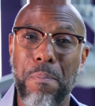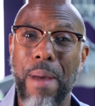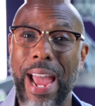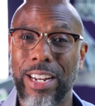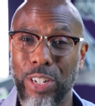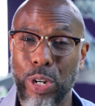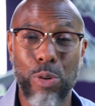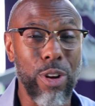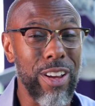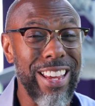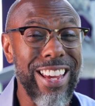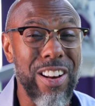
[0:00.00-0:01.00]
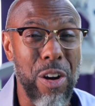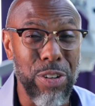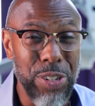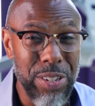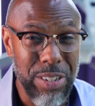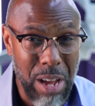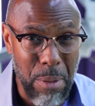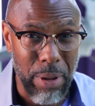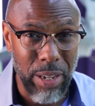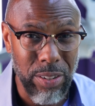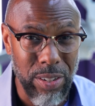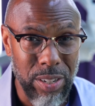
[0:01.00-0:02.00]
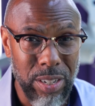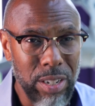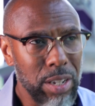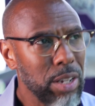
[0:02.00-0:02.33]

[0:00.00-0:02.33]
bacteria in our stomachs